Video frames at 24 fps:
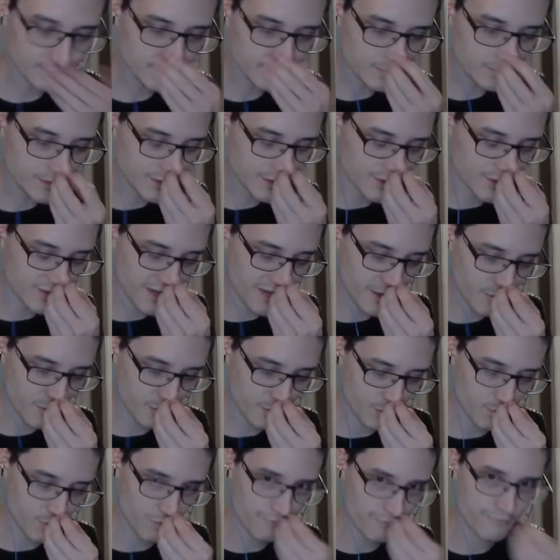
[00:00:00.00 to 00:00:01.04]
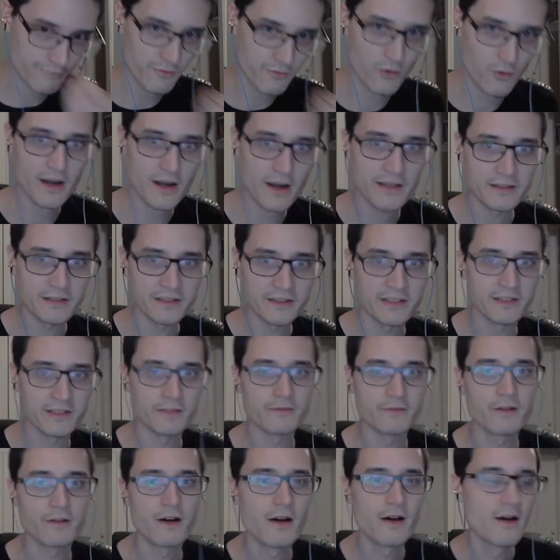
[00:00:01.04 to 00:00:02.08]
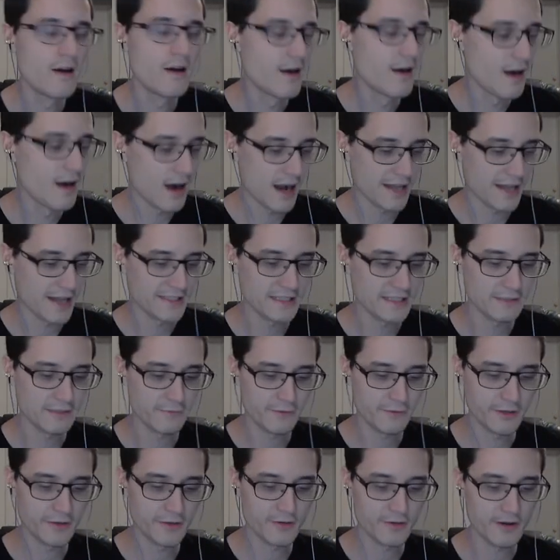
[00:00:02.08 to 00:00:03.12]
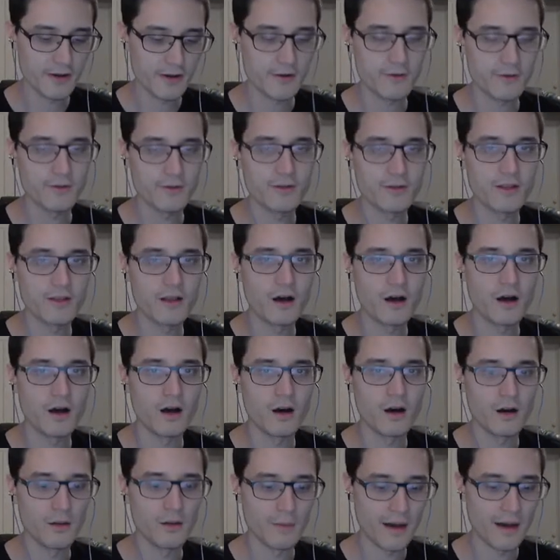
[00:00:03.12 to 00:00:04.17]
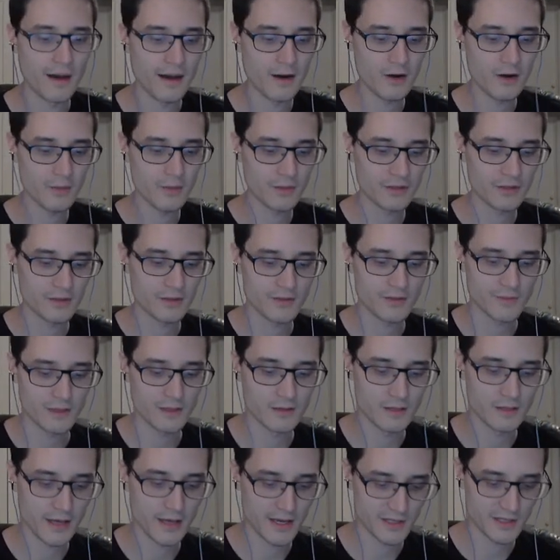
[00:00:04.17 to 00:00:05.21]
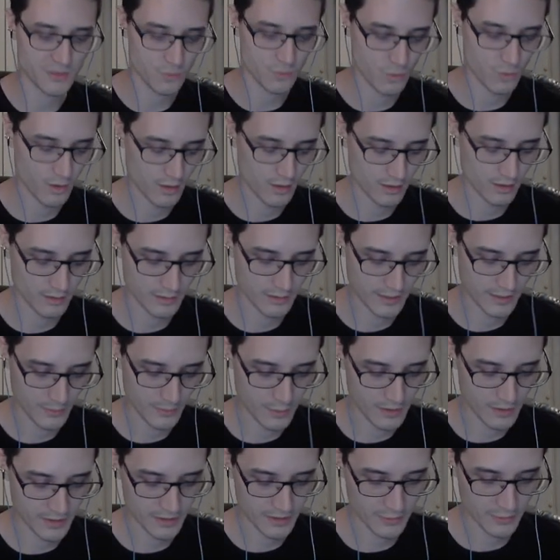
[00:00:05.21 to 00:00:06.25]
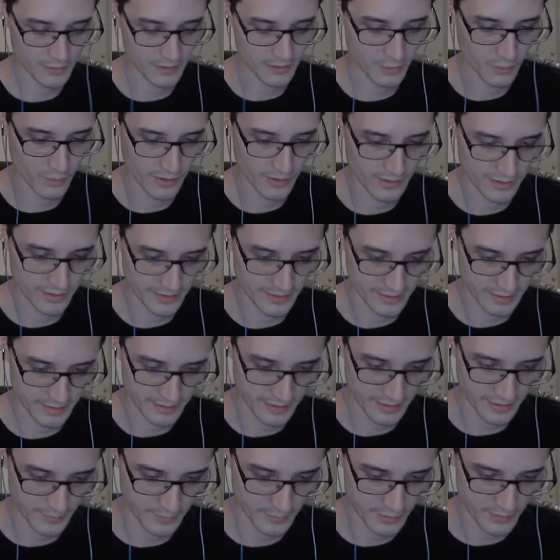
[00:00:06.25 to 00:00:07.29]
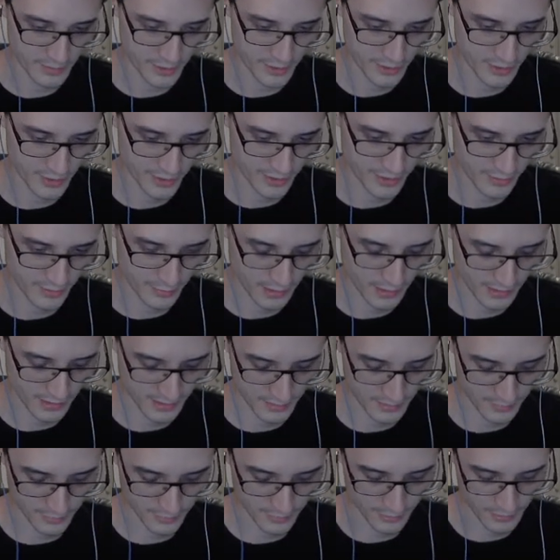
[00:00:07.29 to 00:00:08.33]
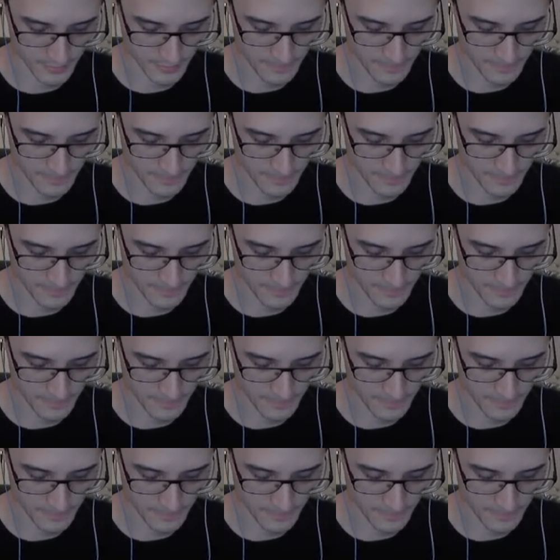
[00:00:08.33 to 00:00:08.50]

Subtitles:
So now, before I leave, I need to figure out how I'm going to use my last wand. I want to do it in a way that can get me a treasure, possibly.